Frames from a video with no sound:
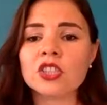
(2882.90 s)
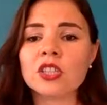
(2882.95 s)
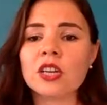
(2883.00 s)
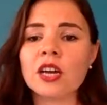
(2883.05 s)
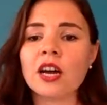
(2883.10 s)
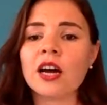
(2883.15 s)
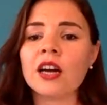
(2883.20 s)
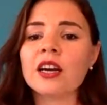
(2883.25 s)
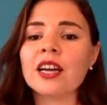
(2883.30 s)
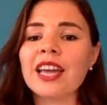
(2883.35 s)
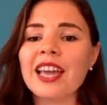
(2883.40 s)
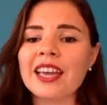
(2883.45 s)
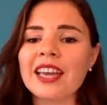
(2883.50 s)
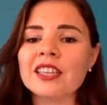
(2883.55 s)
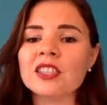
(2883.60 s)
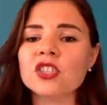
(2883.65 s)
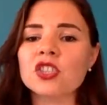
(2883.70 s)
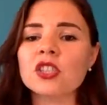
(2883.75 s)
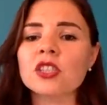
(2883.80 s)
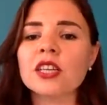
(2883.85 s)

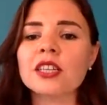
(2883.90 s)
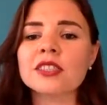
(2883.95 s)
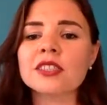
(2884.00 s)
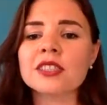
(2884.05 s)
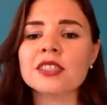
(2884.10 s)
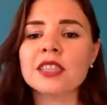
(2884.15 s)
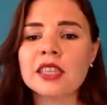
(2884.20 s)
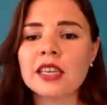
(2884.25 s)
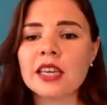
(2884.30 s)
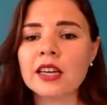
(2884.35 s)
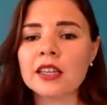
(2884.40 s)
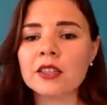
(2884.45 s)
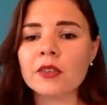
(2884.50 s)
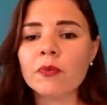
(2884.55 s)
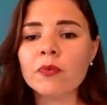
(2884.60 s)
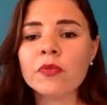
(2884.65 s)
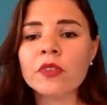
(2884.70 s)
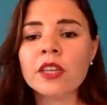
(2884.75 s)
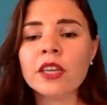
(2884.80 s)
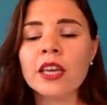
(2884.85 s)
Archangel Zadkiel.
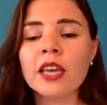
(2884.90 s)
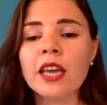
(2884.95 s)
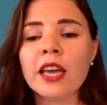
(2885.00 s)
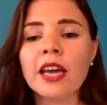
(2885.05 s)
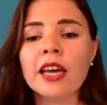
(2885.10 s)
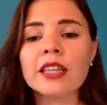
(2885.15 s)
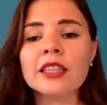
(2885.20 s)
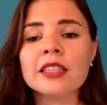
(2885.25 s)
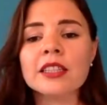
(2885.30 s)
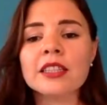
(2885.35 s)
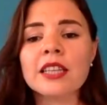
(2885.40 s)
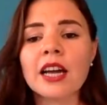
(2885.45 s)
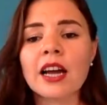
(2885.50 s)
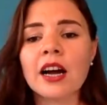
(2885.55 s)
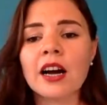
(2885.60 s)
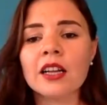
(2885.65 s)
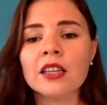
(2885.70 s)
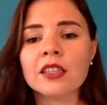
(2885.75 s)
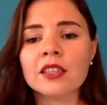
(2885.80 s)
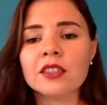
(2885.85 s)
And the
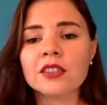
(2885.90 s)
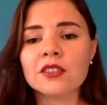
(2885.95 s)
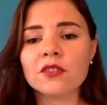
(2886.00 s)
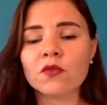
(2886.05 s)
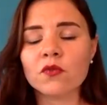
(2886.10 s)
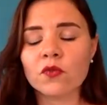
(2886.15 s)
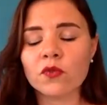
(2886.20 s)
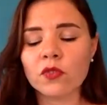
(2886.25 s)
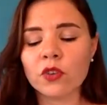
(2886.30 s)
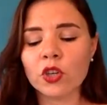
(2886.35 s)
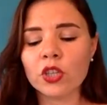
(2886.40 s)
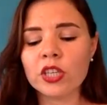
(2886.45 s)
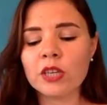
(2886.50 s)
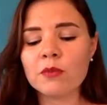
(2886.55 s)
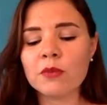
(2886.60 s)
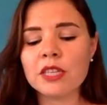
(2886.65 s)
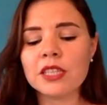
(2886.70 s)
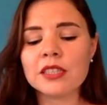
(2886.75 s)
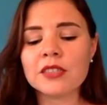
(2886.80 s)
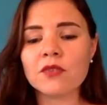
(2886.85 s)
color for
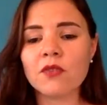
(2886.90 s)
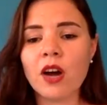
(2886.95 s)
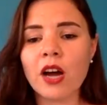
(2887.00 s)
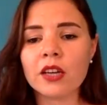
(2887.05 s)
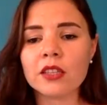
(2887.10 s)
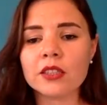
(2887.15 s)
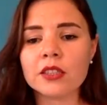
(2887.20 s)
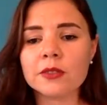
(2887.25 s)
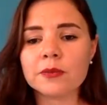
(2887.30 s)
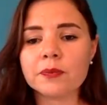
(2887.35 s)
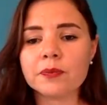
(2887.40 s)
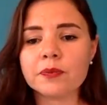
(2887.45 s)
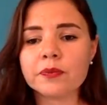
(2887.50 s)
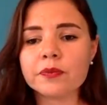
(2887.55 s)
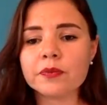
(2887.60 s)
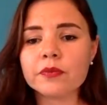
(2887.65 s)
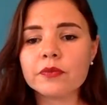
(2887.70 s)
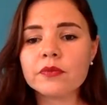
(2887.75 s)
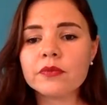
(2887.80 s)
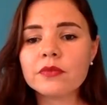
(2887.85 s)
him is violet.
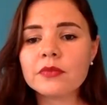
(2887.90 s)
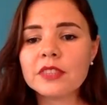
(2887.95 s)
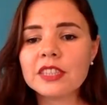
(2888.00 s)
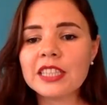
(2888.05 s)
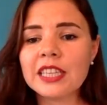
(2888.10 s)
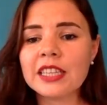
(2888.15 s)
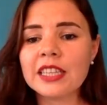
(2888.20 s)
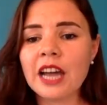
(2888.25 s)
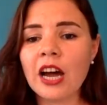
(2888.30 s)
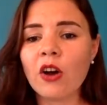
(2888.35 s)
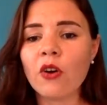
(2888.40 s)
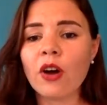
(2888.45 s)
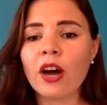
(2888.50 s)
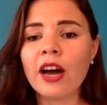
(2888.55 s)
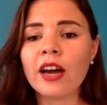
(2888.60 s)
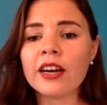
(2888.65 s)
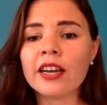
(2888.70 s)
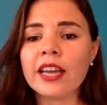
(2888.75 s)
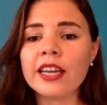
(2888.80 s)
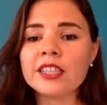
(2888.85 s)
Now,
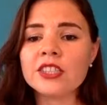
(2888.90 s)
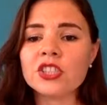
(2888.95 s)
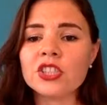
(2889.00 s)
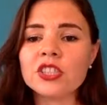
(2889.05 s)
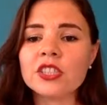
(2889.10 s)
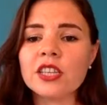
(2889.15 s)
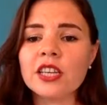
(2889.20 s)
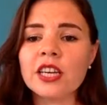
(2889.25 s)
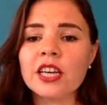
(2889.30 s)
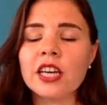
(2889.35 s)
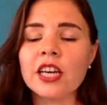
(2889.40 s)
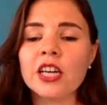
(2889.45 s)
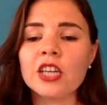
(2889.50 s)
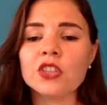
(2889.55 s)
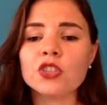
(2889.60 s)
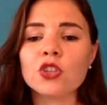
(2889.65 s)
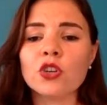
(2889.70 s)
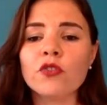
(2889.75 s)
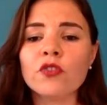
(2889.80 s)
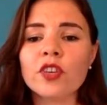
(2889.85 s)
Archangel
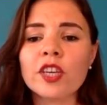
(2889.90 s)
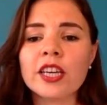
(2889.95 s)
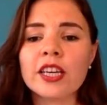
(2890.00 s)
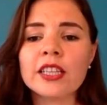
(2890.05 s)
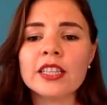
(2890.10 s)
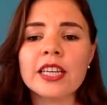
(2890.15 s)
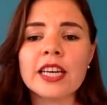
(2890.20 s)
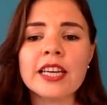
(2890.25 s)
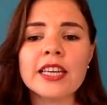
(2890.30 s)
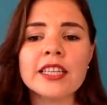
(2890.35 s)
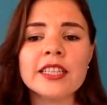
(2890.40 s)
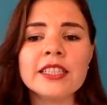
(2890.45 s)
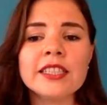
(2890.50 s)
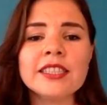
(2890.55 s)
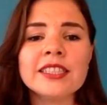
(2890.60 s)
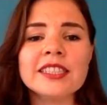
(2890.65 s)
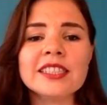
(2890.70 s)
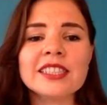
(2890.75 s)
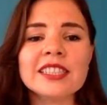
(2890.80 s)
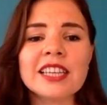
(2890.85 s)
Jophiel
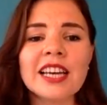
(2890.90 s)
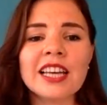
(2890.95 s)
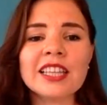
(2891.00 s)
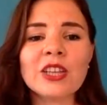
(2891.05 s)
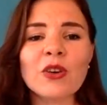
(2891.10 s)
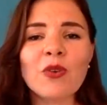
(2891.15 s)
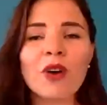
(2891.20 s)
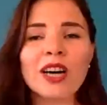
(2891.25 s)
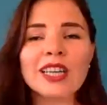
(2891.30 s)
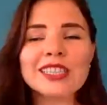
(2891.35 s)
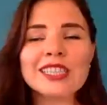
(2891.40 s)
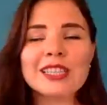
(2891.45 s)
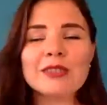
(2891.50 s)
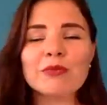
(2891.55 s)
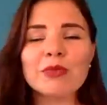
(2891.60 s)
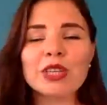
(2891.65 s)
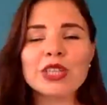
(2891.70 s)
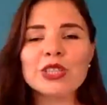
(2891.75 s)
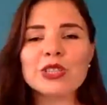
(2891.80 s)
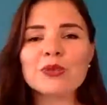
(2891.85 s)
is the one
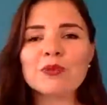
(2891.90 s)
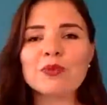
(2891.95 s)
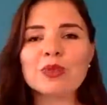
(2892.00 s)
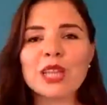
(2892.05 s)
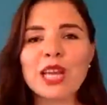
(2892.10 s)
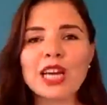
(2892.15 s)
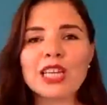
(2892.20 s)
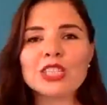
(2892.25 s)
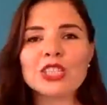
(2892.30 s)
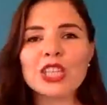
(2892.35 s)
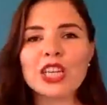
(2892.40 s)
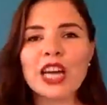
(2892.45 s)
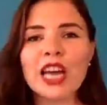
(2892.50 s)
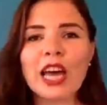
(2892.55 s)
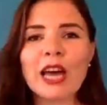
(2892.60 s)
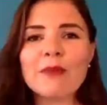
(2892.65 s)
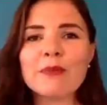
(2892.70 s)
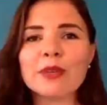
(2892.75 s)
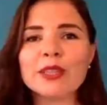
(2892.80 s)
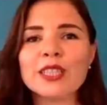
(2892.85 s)
that brings you pleasure,
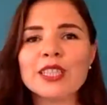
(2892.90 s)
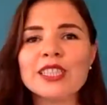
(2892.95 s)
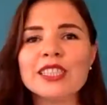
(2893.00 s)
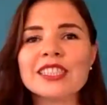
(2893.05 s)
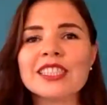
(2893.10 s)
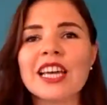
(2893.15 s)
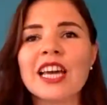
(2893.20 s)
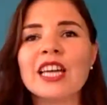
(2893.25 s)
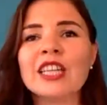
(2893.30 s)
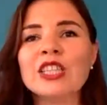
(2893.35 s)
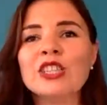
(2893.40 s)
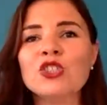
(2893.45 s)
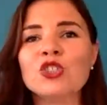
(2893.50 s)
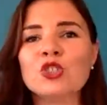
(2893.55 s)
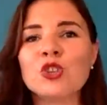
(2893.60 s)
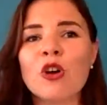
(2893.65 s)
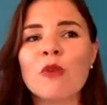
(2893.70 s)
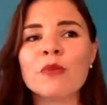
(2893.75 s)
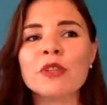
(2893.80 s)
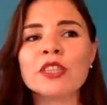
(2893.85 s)
happiness, and
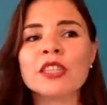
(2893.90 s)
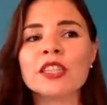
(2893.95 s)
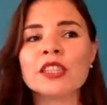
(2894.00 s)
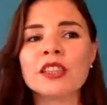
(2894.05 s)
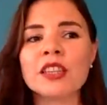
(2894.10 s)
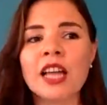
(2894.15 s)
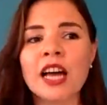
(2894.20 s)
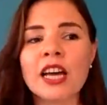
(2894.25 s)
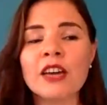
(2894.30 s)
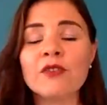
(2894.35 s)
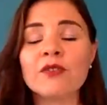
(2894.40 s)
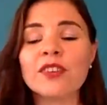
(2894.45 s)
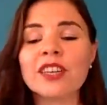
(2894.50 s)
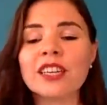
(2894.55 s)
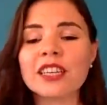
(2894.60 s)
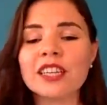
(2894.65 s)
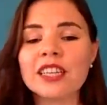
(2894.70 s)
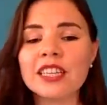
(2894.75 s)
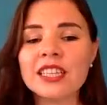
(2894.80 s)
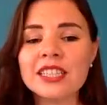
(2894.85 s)
enjoyment in life
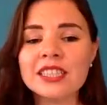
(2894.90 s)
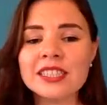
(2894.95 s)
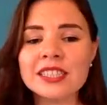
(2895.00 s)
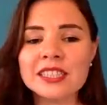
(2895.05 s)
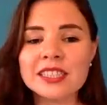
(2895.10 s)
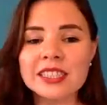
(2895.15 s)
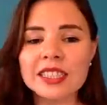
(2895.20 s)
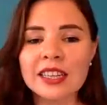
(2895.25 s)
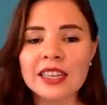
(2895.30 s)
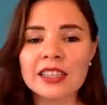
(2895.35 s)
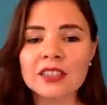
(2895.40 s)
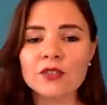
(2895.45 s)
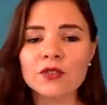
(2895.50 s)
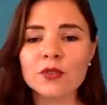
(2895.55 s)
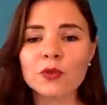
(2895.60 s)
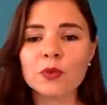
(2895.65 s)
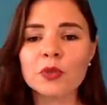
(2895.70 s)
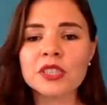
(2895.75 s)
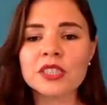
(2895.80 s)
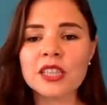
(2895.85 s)
itself
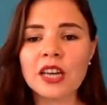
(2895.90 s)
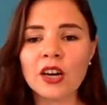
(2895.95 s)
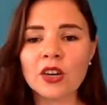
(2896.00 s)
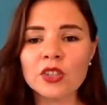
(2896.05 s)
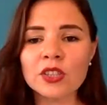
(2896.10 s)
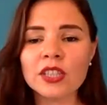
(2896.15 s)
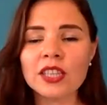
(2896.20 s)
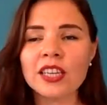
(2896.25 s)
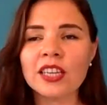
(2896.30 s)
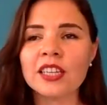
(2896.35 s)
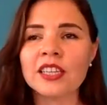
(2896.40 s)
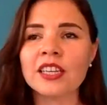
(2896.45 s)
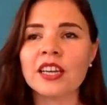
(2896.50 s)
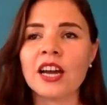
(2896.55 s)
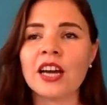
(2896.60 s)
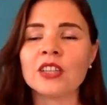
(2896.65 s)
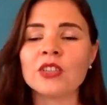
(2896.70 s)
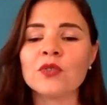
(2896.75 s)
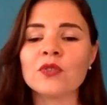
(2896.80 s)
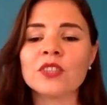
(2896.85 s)
without any
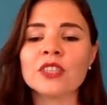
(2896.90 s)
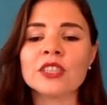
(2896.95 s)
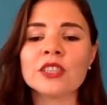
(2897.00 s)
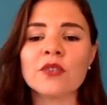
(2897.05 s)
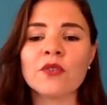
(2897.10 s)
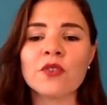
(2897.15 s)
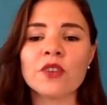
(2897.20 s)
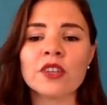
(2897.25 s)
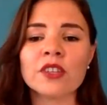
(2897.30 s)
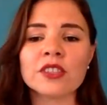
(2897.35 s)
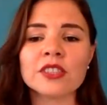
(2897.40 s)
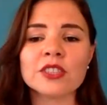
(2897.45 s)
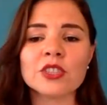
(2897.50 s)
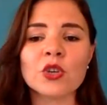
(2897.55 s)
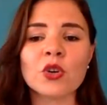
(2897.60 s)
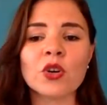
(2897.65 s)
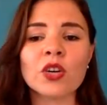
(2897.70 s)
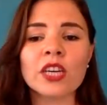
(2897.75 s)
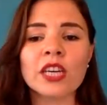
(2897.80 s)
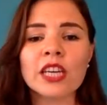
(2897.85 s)
kind of interference.
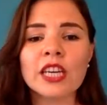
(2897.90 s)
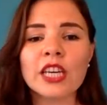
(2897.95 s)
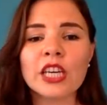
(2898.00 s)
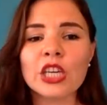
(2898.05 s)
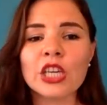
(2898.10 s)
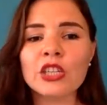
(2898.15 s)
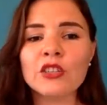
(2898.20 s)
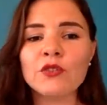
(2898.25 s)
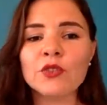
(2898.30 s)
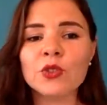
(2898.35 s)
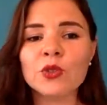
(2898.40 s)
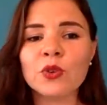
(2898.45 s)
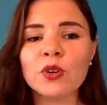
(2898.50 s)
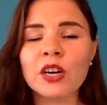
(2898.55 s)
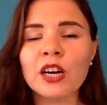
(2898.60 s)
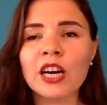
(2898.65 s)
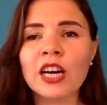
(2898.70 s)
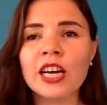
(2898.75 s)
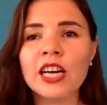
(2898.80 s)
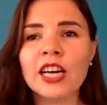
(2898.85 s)
So, if
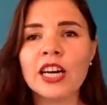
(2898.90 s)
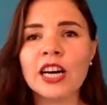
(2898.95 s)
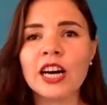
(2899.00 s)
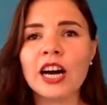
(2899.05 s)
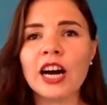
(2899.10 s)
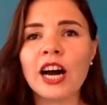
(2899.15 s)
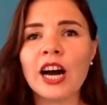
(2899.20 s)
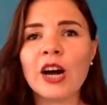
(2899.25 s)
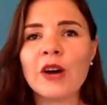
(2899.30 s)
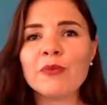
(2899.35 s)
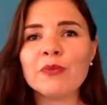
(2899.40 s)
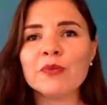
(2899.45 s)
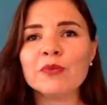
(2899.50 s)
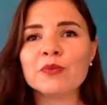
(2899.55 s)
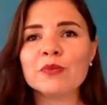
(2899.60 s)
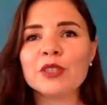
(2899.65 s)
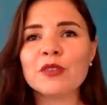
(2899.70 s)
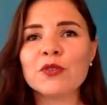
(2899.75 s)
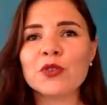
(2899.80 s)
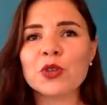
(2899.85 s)
you're
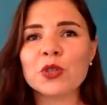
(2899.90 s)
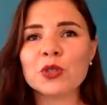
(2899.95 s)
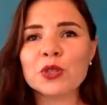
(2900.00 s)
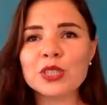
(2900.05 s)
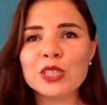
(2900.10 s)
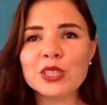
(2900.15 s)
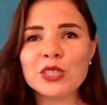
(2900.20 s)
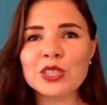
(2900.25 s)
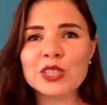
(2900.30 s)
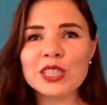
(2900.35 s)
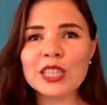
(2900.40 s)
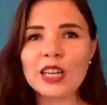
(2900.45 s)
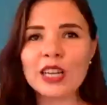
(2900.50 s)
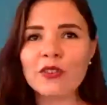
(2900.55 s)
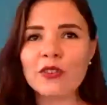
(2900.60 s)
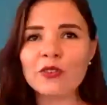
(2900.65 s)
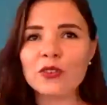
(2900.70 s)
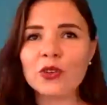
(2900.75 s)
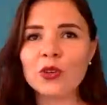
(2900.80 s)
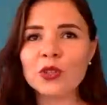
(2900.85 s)
losing
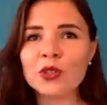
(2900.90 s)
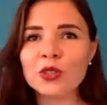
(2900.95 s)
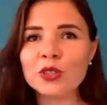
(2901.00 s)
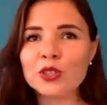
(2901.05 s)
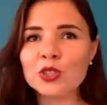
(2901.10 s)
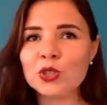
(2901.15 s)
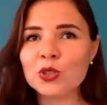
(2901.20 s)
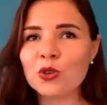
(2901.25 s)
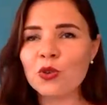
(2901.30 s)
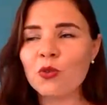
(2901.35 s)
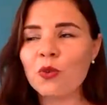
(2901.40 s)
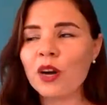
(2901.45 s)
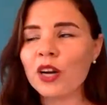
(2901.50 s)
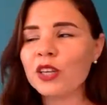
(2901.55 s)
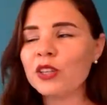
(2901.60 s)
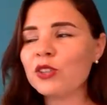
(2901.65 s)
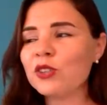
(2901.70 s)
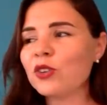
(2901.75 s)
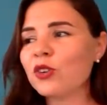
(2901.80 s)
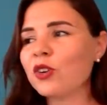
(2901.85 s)
yourself, if you're not sure why
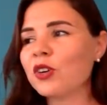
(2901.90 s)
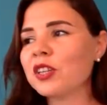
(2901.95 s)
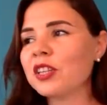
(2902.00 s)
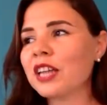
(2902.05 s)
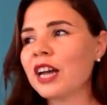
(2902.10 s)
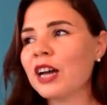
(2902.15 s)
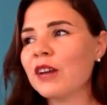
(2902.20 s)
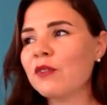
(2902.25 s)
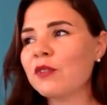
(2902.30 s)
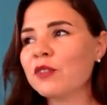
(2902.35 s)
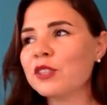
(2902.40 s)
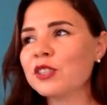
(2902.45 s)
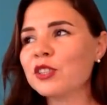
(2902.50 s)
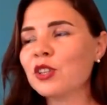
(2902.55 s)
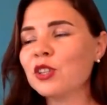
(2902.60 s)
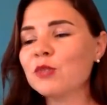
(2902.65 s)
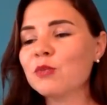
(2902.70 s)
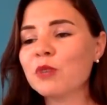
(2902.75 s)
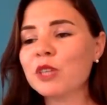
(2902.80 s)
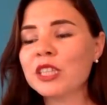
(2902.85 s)
your life is
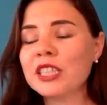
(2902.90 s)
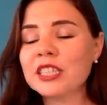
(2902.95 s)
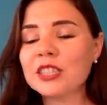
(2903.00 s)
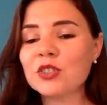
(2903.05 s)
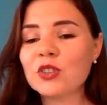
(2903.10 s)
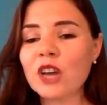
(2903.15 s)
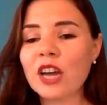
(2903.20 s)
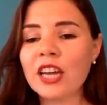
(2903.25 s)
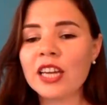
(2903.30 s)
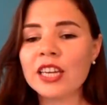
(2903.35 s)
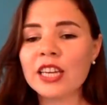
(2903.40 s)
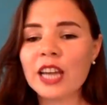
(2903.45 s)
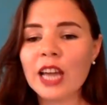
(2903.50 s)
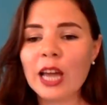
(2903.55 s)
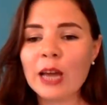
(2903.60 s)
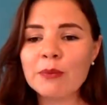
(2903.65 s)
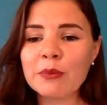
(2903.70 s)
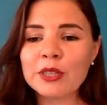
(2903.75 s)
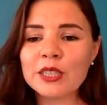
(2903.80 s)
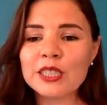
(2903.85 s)
not bringing you any
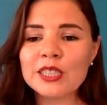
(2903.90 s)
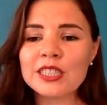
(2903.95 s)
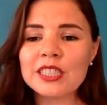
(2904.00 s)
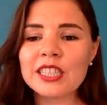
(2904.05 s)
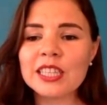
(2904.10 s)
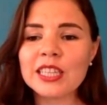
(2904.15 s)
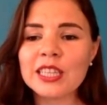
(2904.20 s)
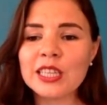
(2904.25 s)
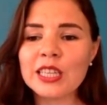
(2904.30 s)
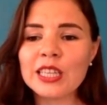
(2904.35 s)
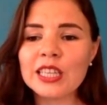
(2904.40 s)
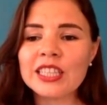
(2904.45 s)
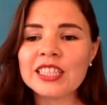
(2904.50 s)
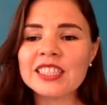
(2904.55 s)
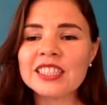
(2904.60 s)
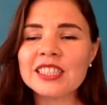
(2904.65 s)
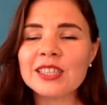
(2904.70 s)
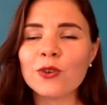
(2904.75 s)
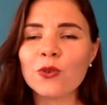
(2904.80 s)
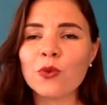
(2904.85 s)
happiness, he
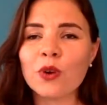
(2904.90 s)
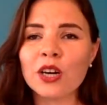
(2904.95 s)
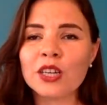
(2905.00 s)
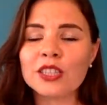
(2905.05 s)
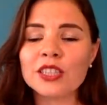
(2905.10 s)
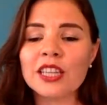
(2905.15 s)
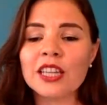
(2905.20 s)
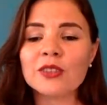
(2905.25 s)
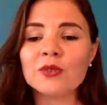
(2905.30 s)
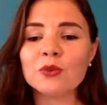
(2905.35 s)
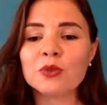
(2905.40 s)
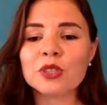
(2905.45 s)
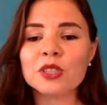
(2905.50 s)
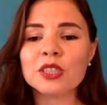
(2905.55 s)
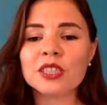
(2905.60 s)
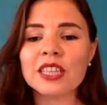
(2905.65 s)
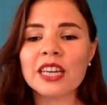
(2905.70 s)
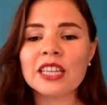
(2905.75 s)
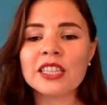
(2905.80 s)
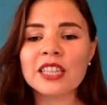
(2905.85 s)
is the one that
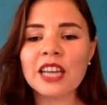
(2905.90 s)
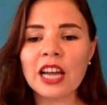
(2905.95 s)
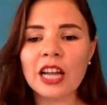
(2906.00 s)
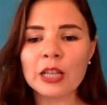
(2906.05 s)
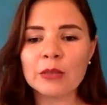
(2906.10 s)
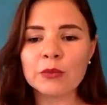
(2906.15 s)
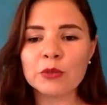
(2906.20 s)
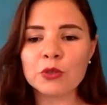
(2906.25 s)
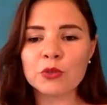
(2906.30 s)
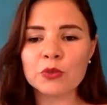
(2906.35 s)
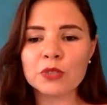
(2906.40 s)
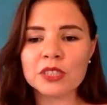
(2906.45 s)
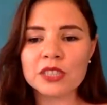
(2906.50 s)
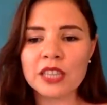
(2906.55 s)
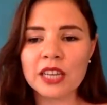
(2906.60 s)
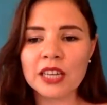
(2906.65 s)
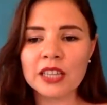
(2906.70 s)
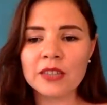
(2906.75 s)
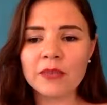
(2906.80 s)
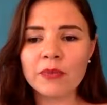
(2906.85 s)
can help you with
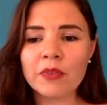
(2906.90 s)
that.